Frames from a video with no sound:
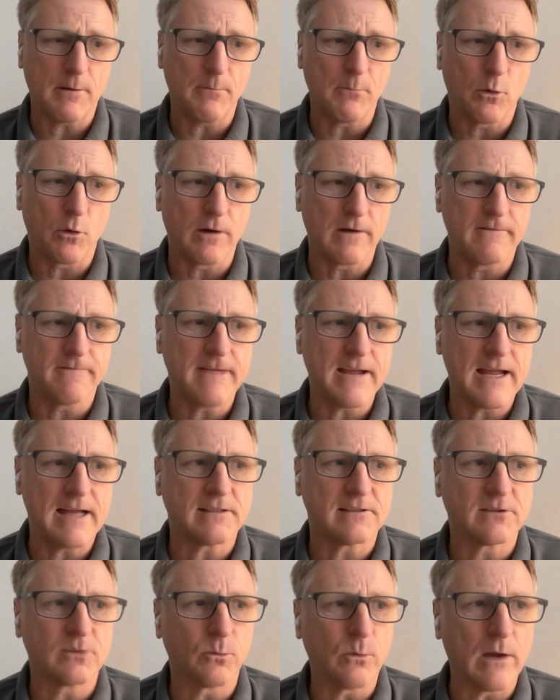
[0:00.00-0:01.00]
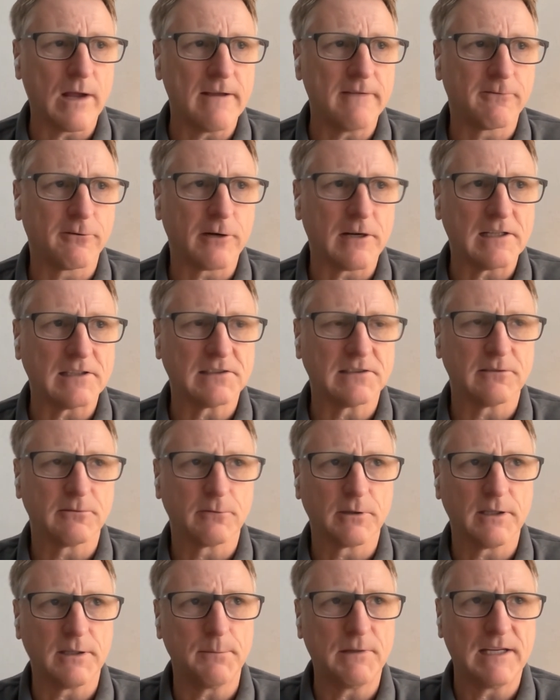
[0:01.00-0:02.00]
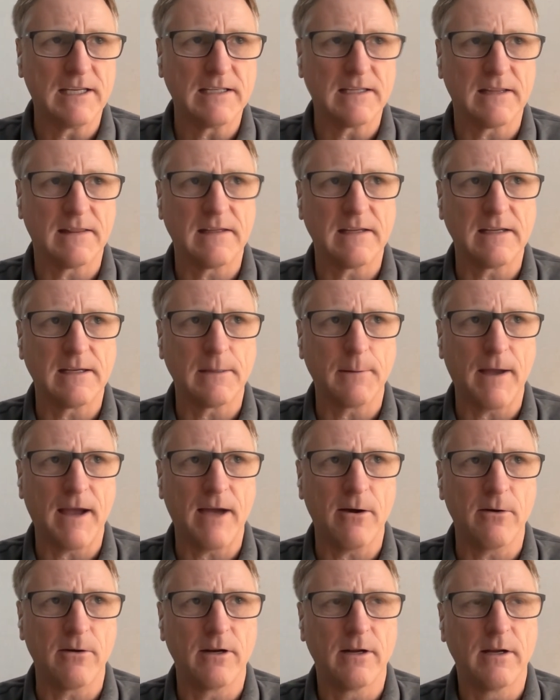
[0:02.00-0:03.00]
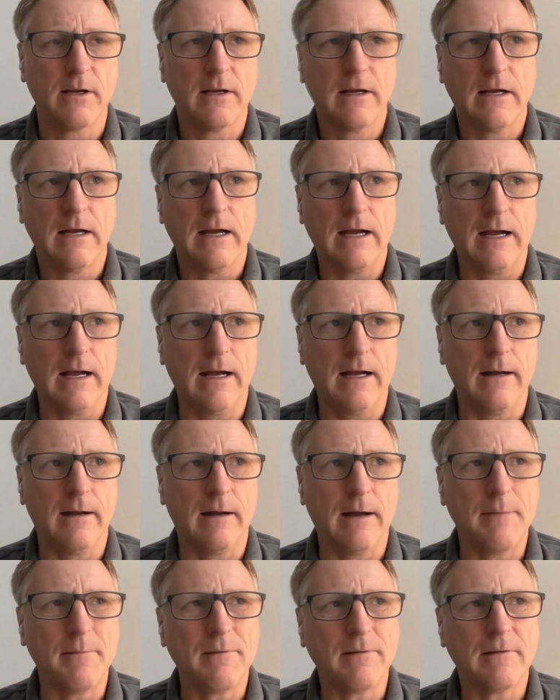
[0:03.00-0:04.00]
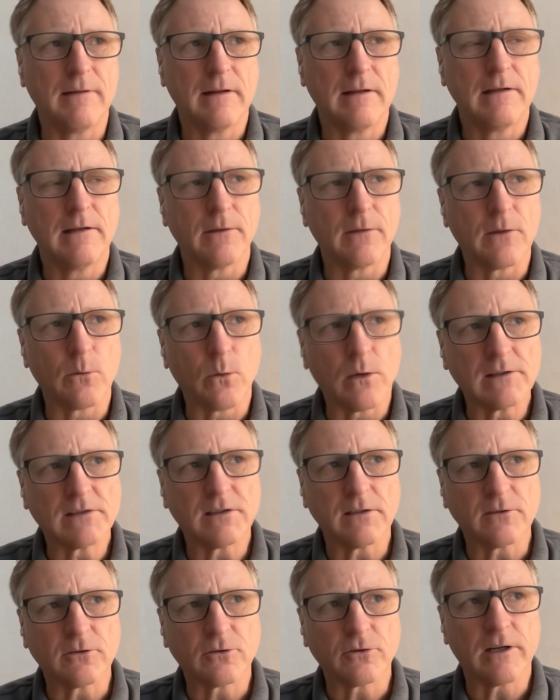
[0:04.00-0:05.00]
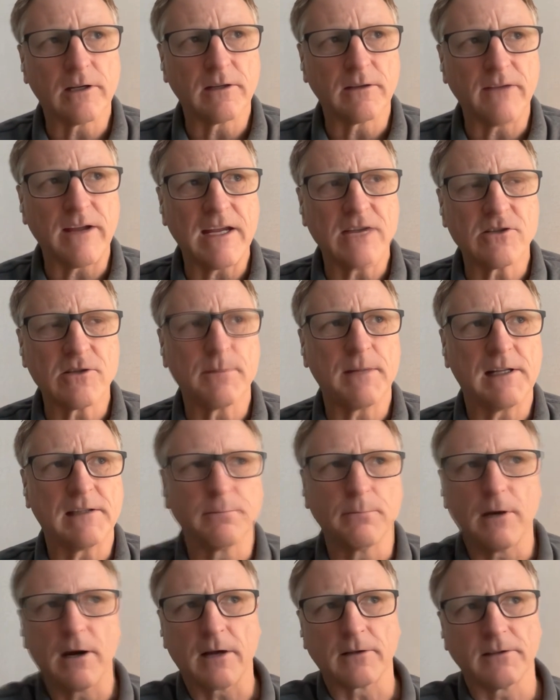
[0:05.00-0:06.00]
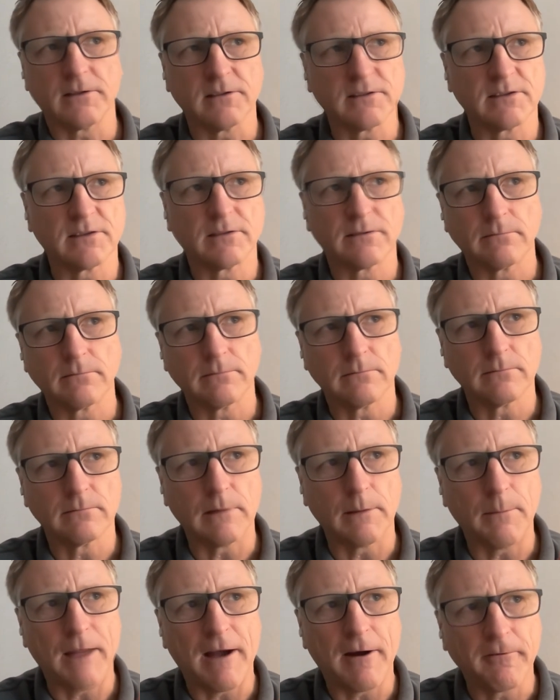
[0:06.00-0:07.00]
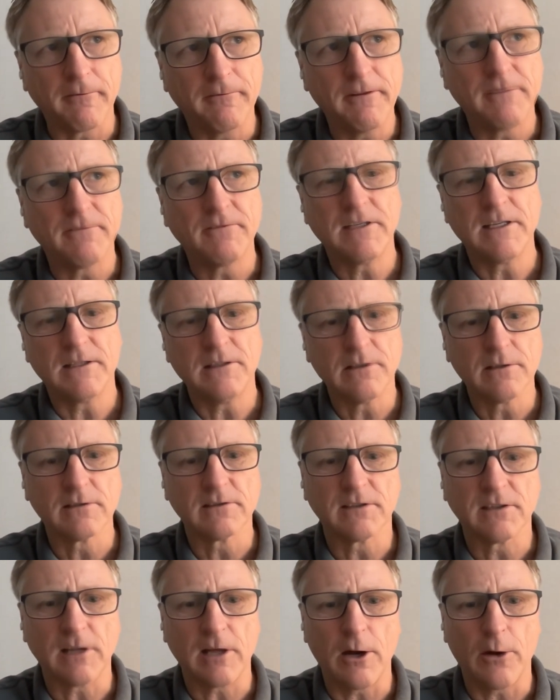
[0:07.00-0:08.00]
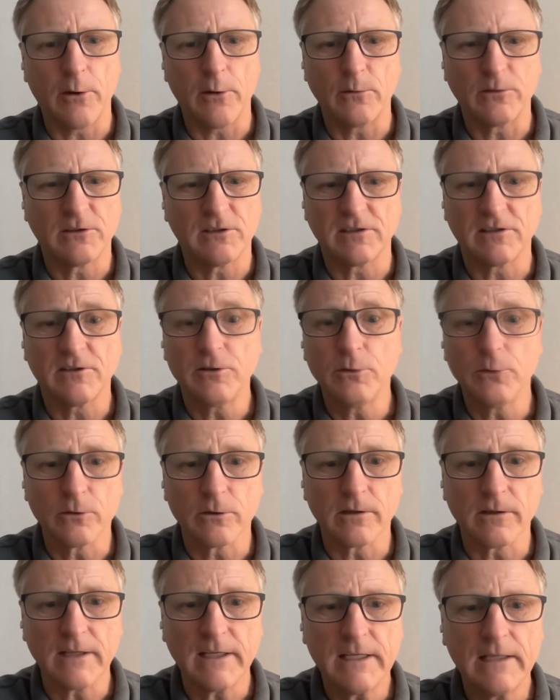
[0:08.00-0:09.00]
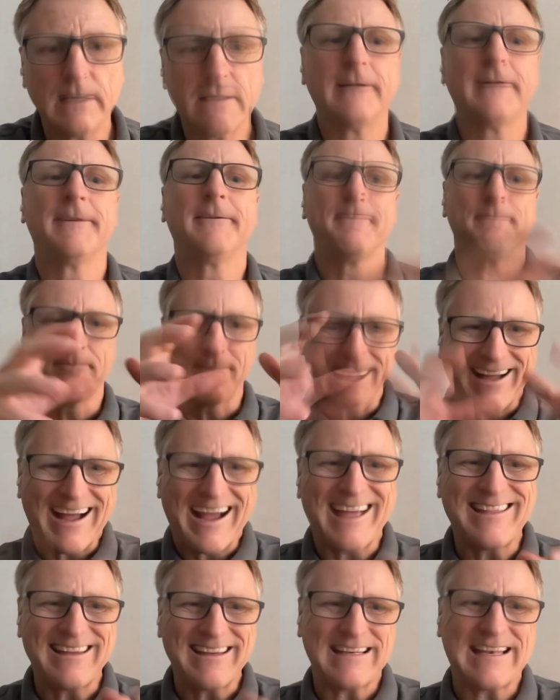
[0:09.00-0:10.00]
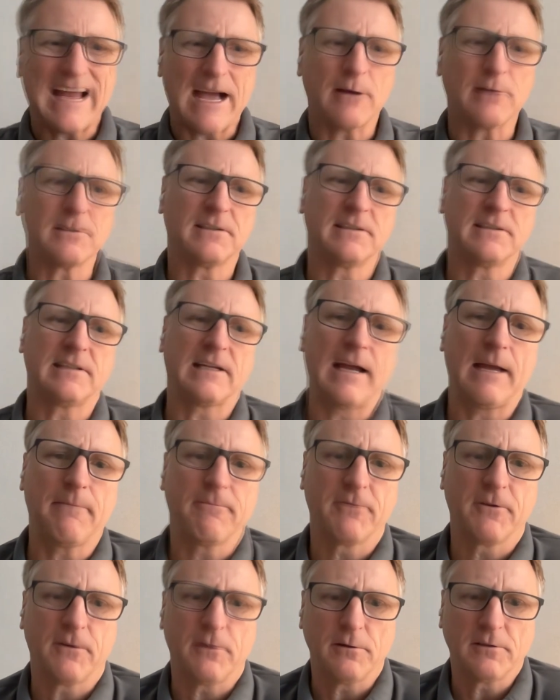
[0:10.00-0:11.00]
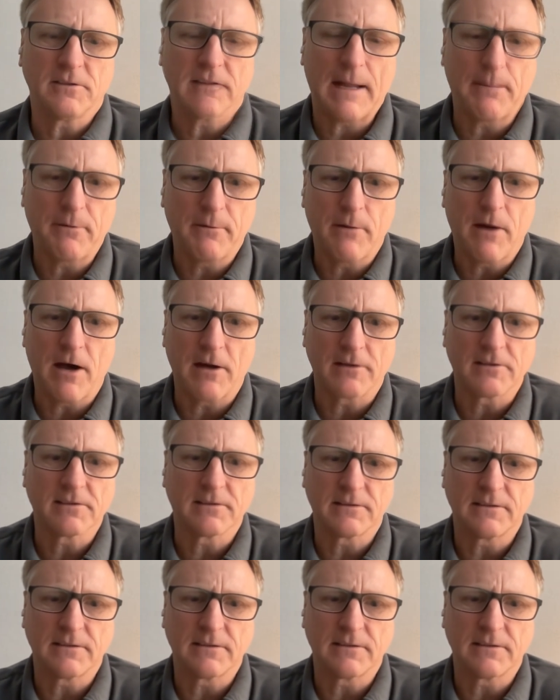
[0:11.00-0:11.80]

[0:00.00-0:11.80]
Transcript: a more advanced way for us to really begin to think about. Uh, I mean, you know, there was a trend of agent-based models about 15 years ago, and it was just too early. I think now is the time for those type of models